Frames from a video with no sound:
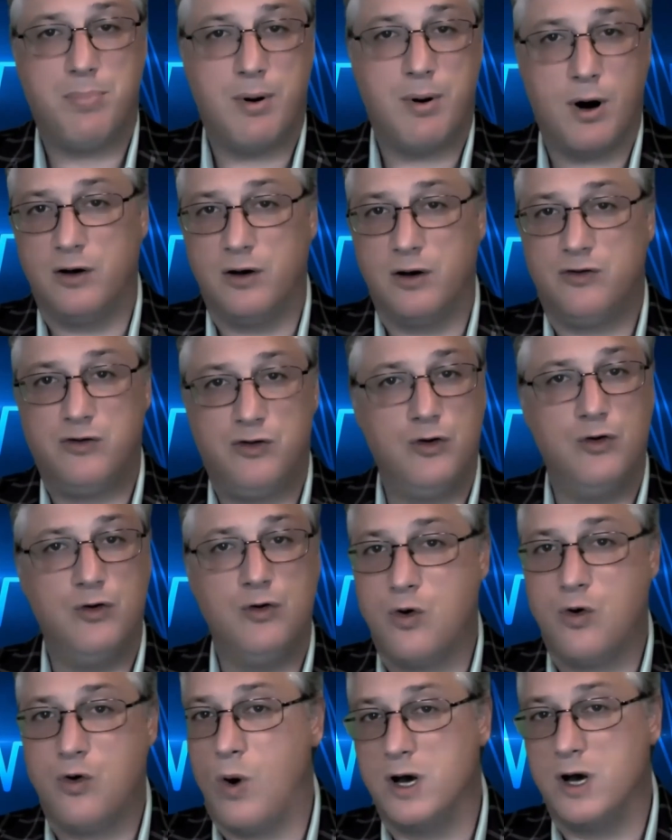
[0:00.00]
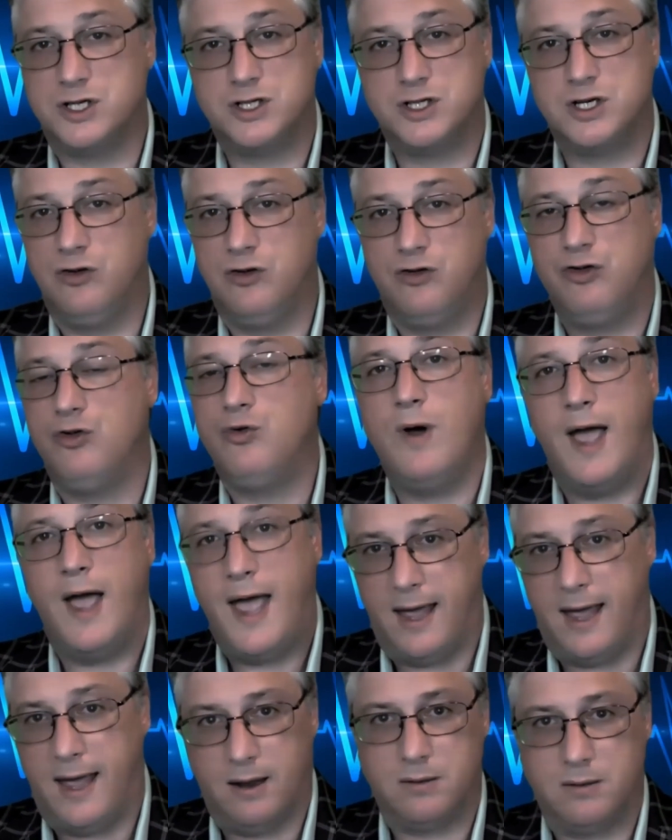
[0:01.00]
part 2, question
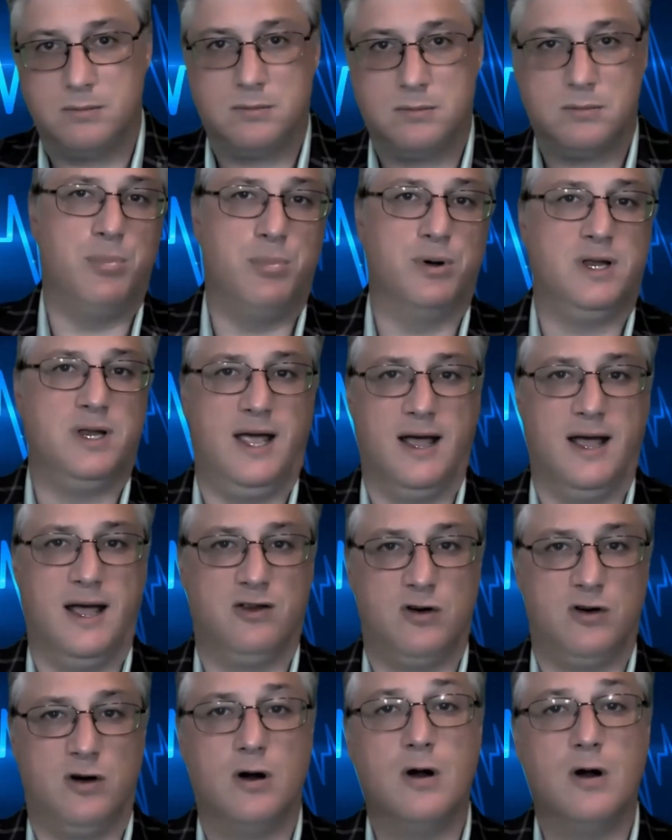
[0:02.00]
2A, then put the answer.